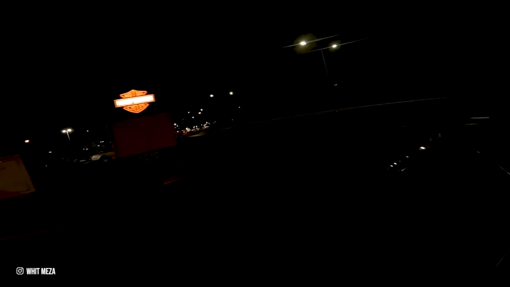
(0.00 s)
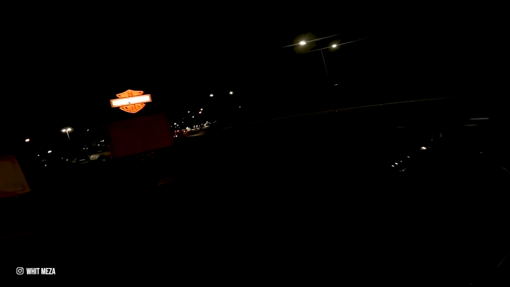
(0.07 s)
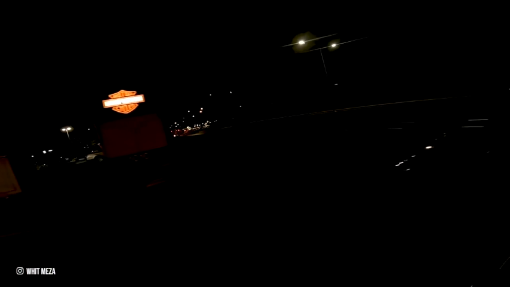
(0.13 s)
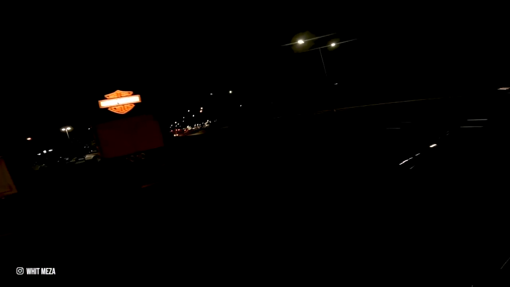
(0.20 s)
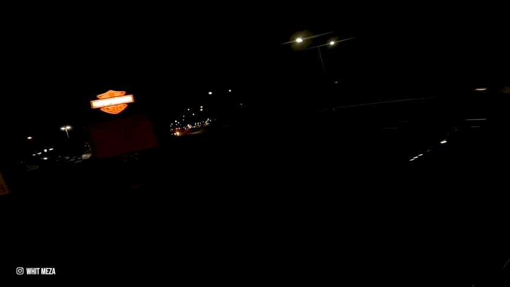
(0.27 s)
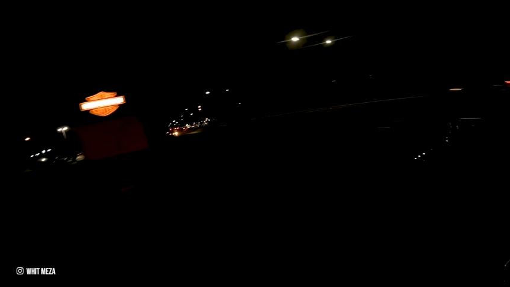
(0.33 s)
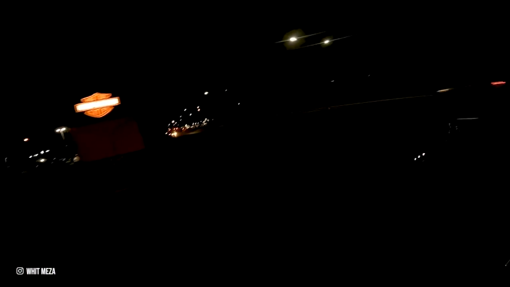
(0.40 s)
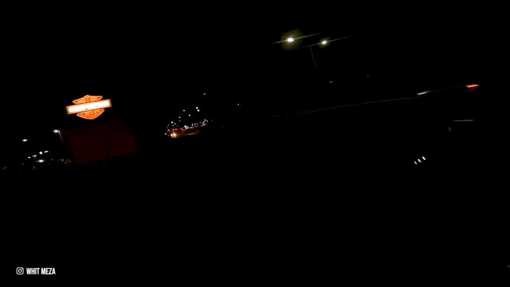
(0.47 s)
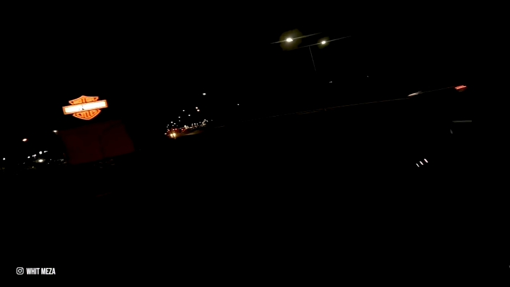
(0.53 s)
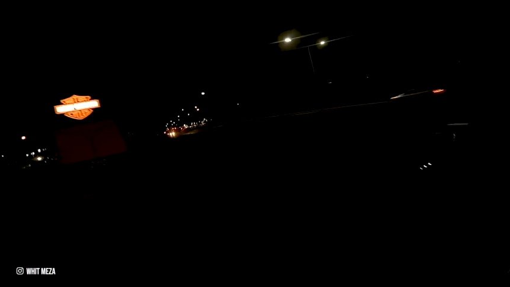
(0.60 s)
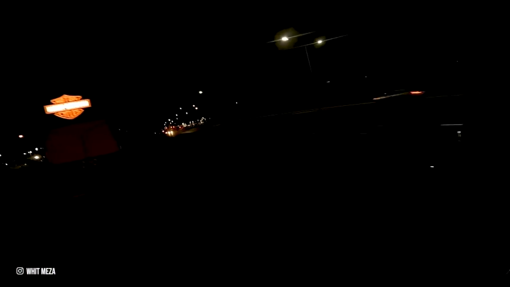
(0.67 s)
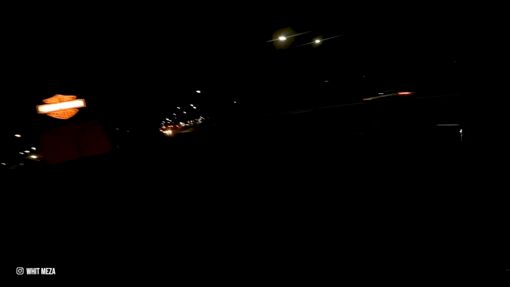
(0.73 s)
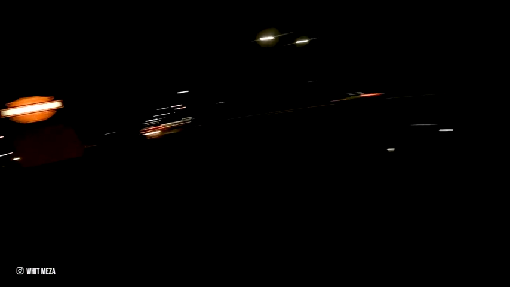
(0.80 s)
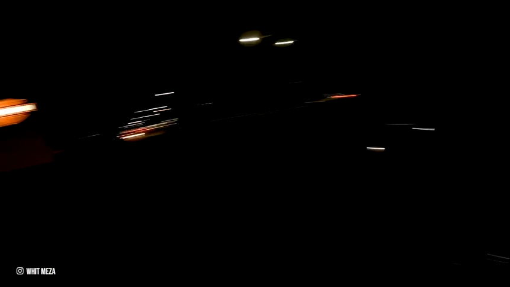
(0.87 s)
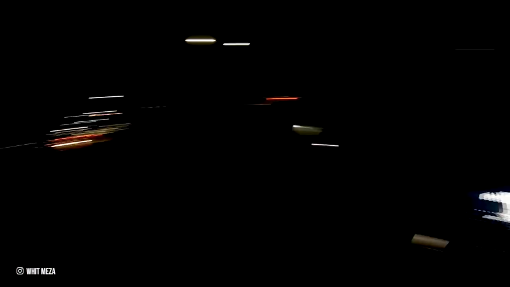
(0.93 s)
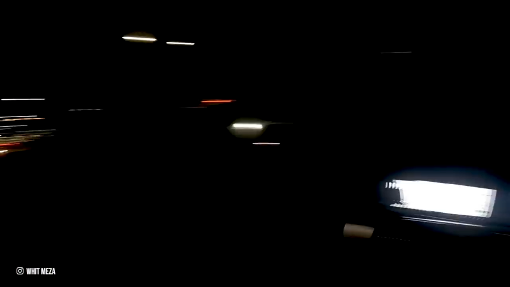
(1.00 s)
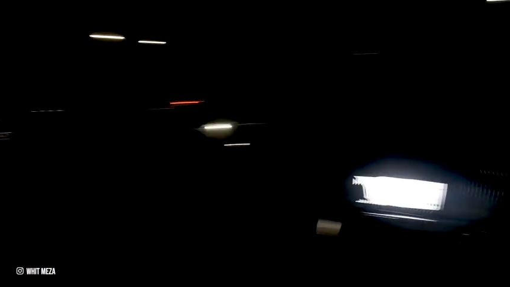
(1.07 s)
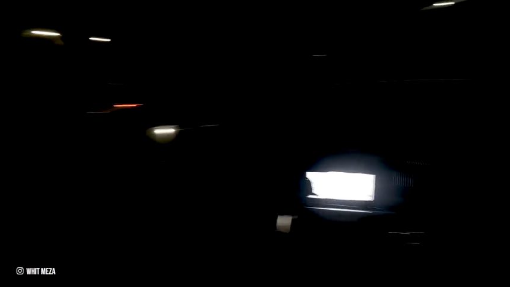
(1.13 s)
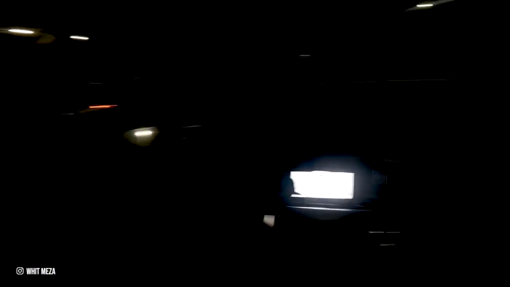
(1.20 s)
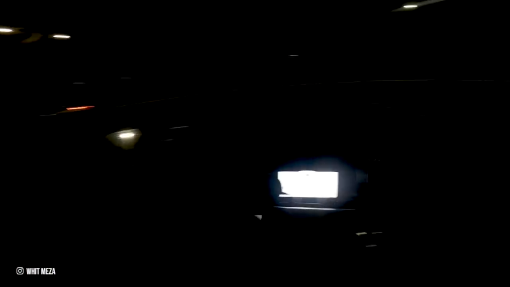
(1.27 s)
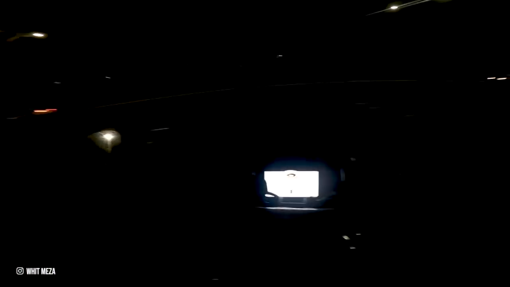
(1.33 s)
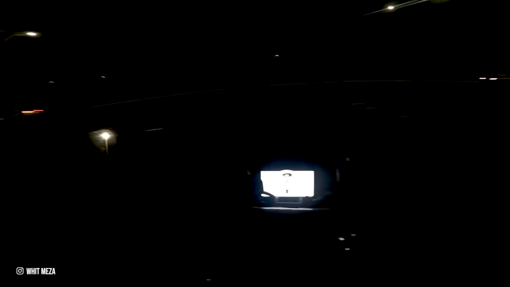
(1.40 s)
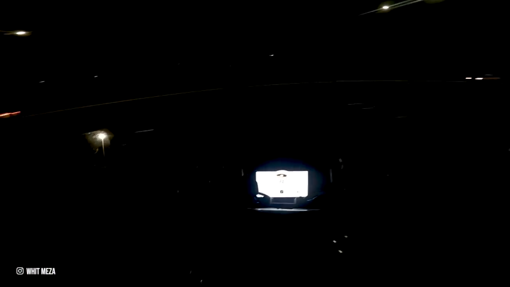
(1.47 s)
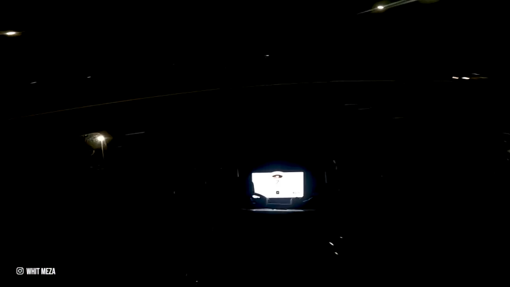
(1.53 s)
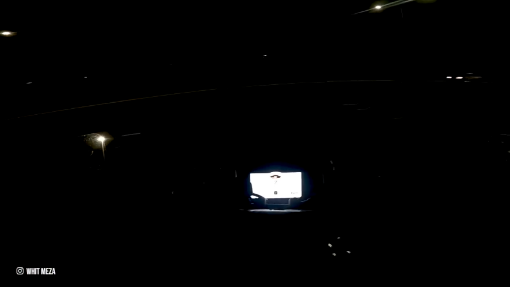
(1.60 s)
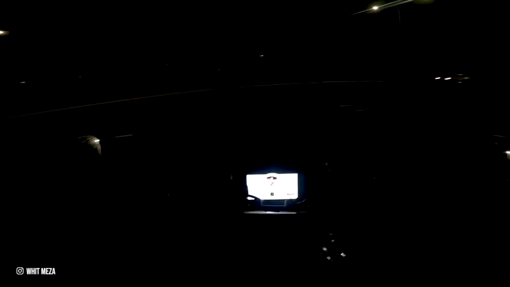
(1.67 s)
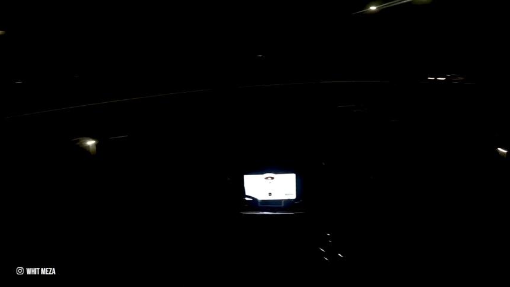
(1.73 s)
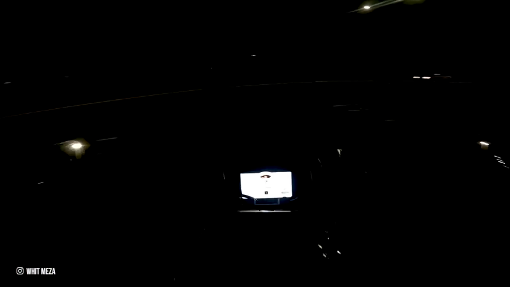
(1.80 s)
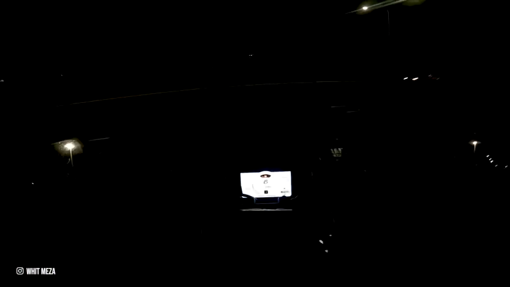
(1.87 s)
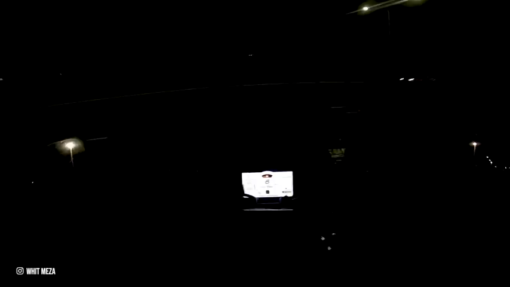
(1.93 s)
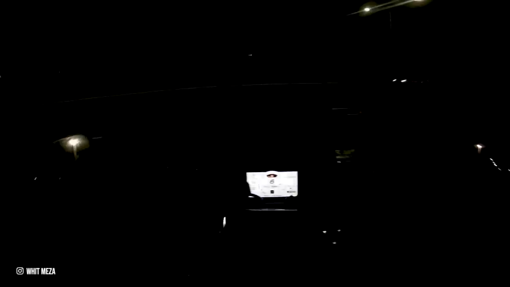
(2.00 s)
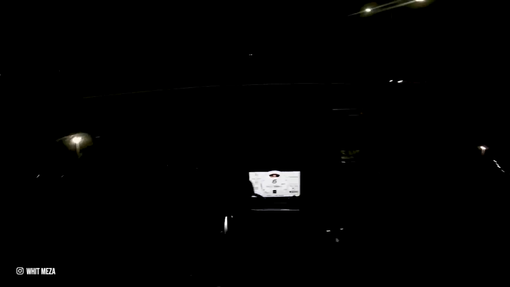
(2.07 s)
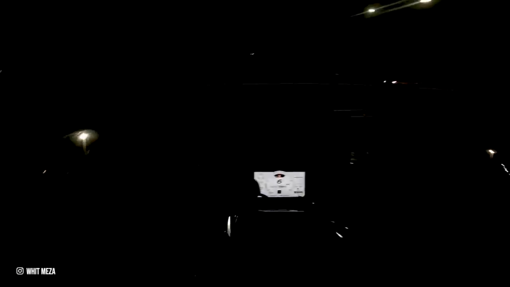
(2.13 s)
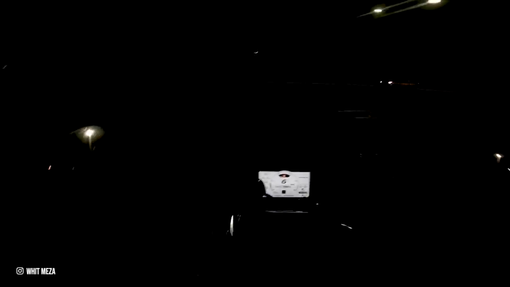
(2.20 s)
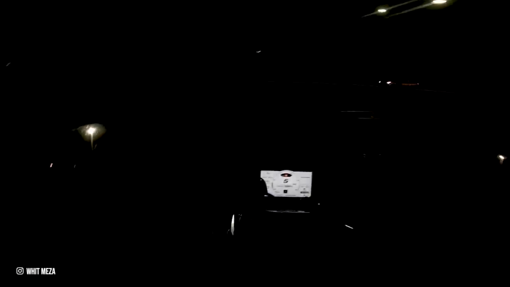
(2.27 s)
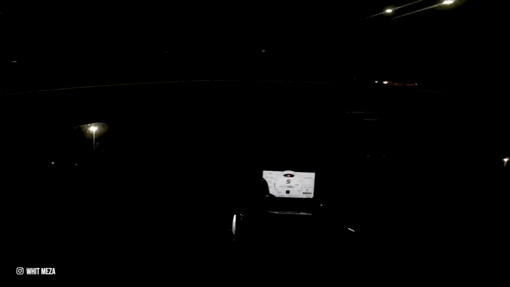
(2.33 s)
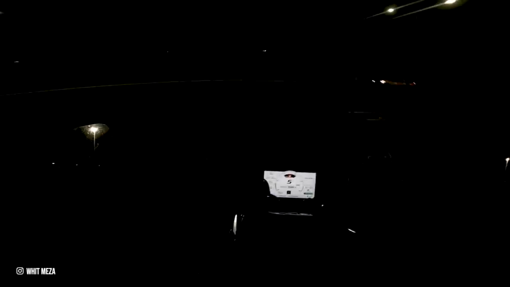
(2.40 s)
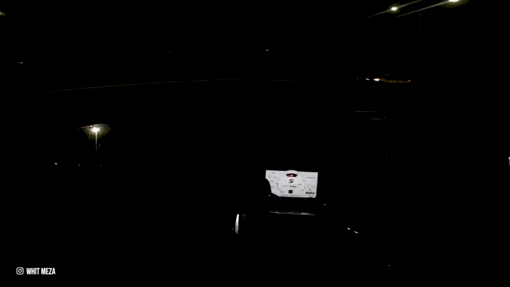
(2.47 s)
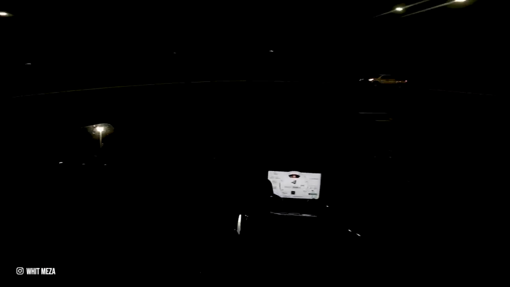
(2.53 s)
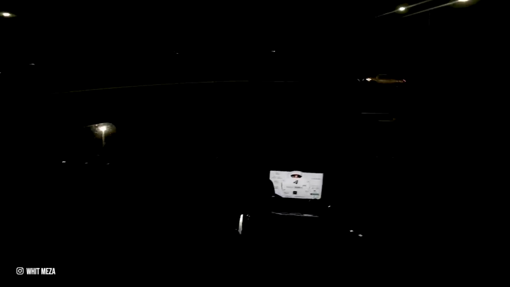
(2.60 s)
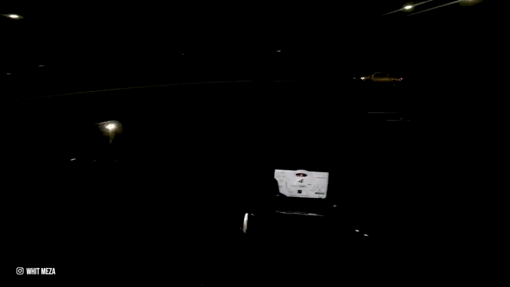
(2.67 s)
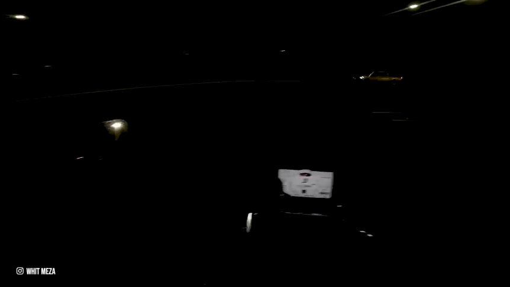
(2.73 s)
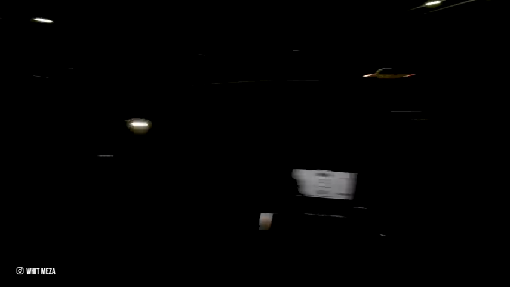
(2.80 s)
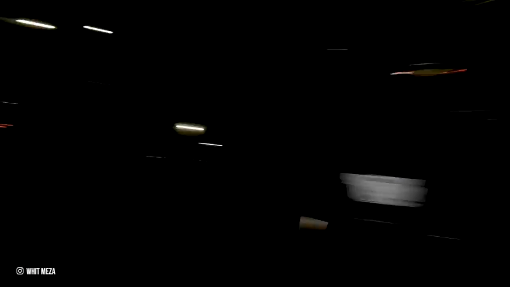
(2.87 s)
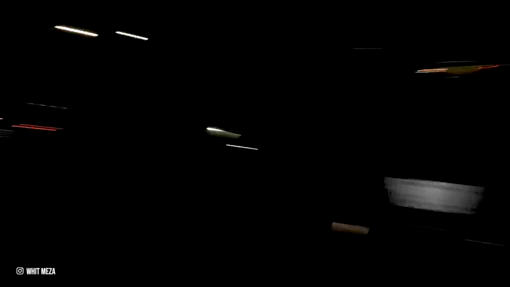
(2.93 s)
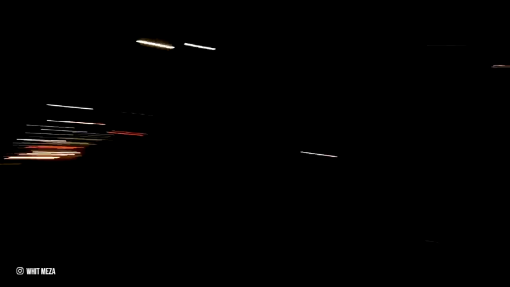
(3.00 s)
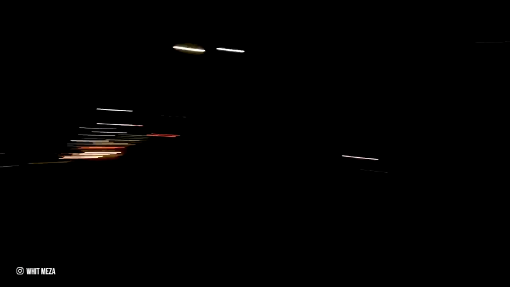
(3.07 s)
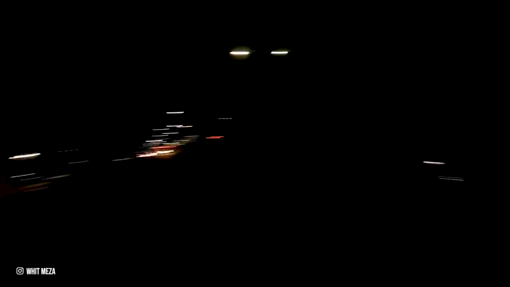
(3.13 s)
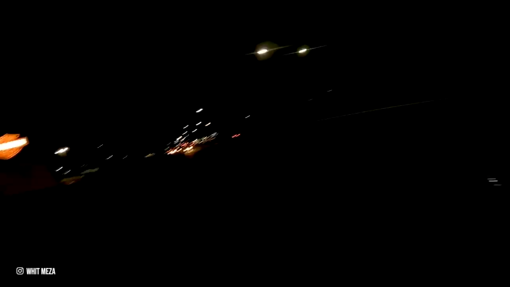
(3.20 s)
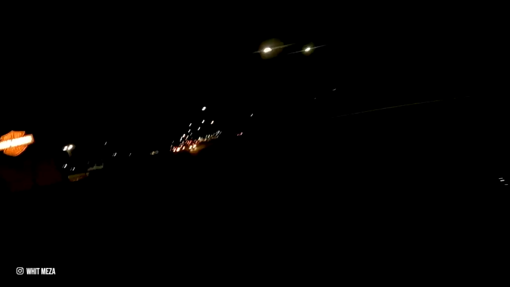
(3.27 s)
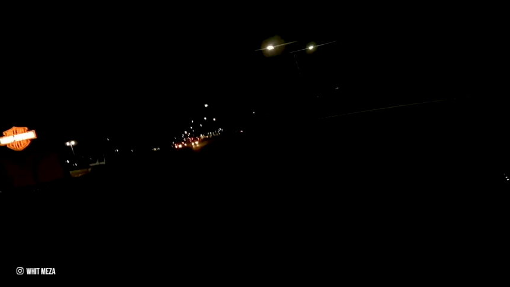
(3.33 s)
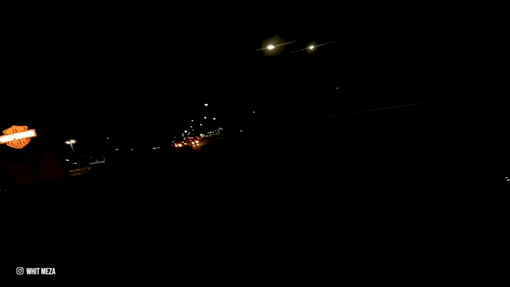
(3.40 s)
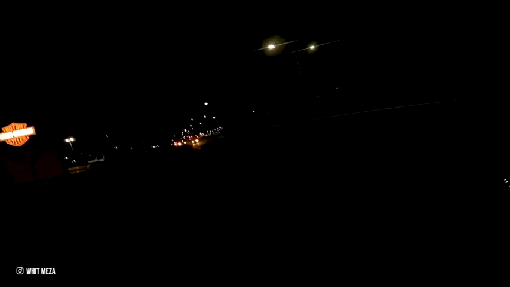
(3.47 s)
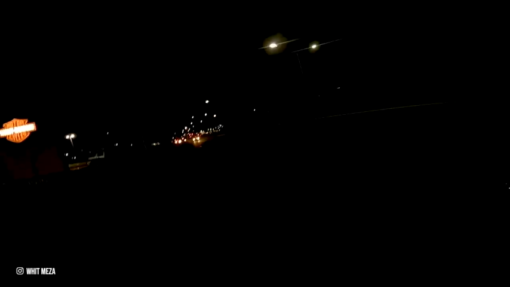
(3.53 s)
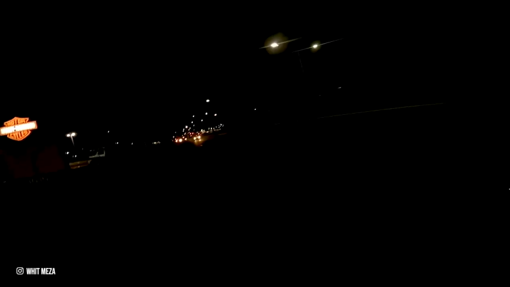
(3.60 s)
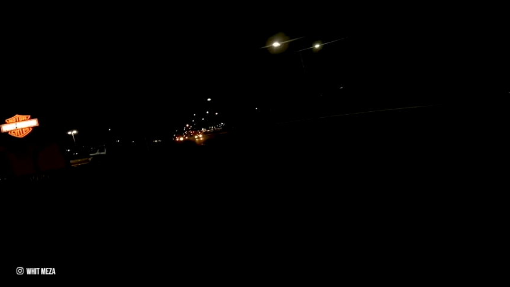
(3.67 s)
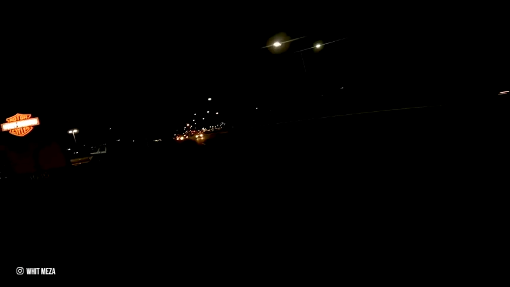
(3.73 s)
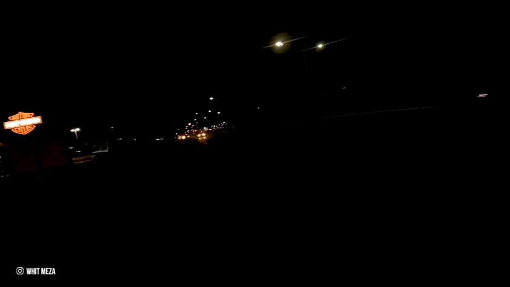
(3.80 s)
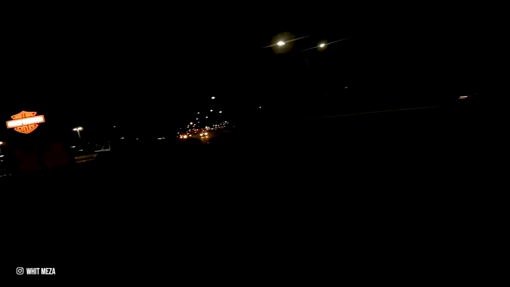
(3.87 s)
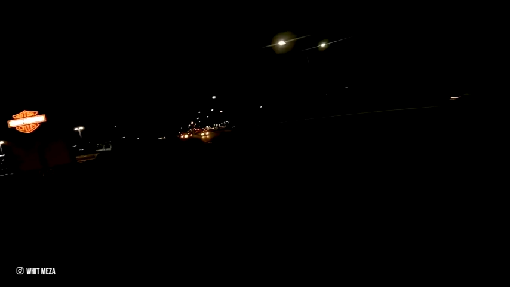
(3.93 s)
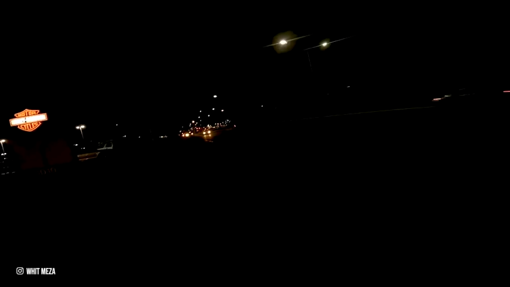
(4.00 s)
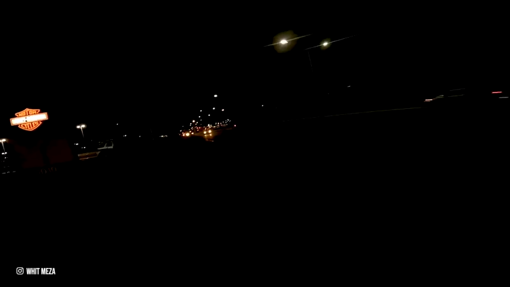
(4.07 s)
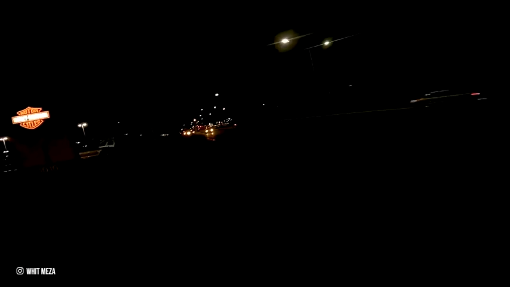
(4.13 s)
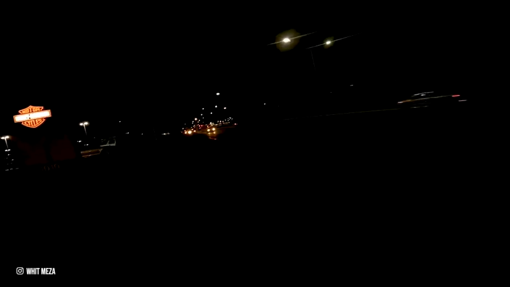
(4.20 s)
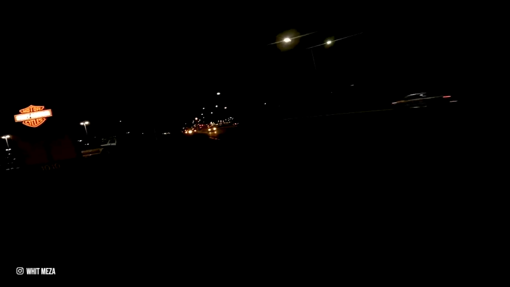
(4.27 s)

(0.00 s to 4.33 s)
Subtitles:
(no speaker visible)